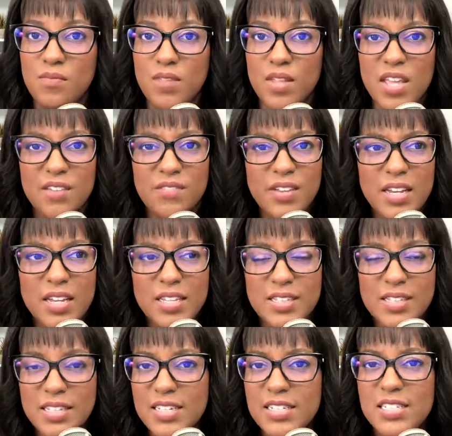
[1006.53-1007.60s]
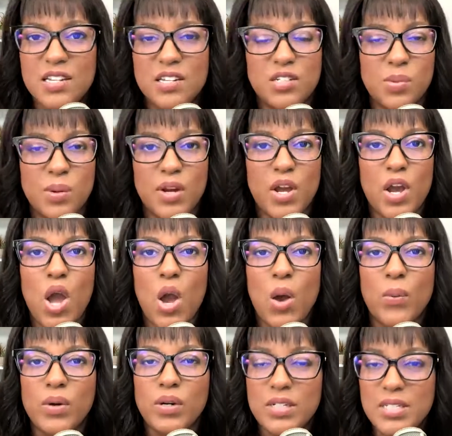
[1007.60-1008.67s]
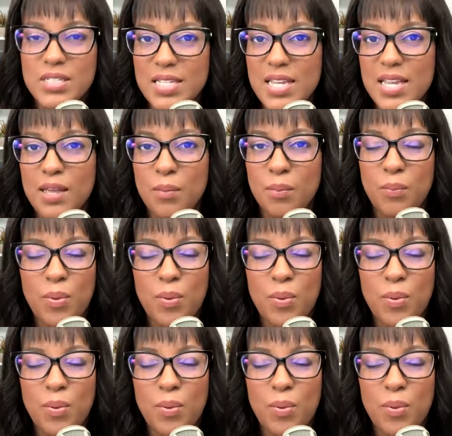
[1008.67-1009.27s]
even on LinkedIn and Twitter, we're seeing